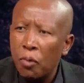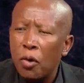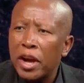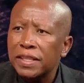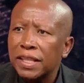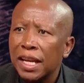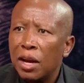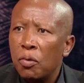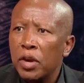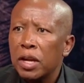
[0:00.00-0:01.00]
Whereas
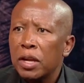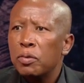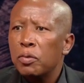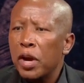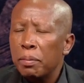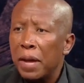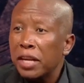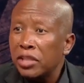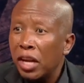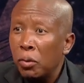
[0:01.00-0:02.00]
when
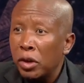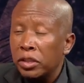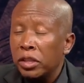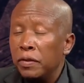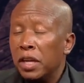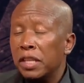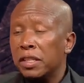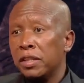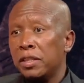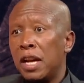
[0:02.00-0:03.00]
Marshall was giving
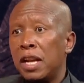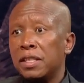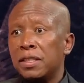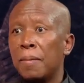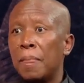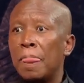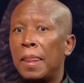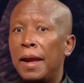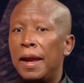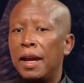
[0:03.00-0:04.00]
us results
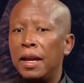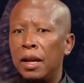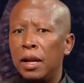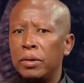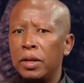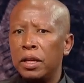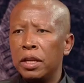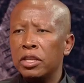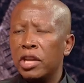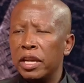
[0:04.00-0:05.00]

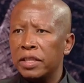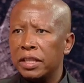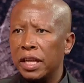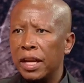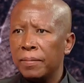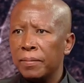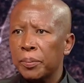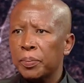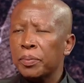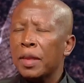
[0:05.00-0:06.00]
in KZN,
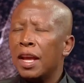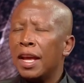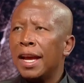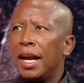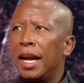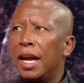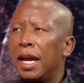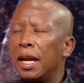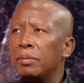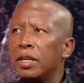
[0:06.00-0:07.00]

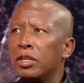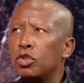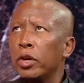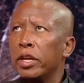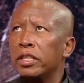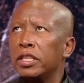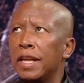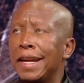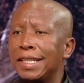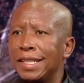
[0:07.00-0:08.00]
in
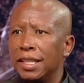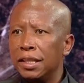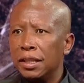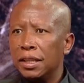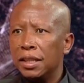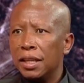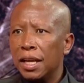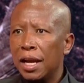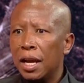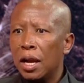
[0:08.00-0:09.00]
2019,
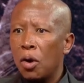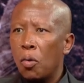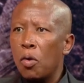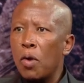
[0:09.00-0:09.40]
we